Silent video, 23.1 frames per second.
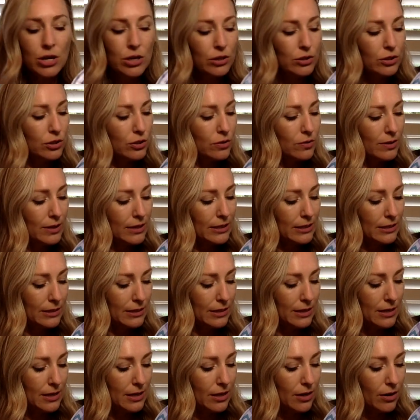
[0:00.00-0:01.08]
So you can
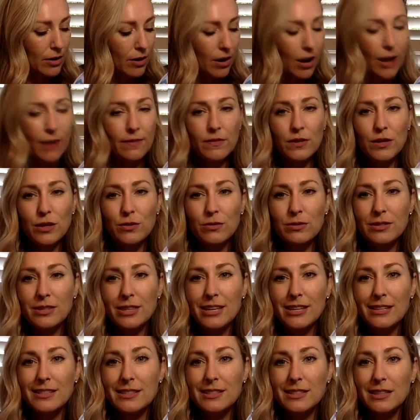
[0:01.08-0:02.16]
see here I've used
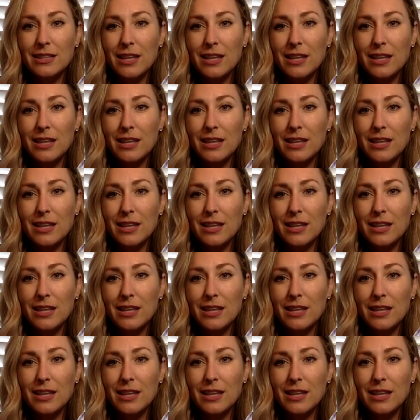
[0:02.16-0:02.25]
things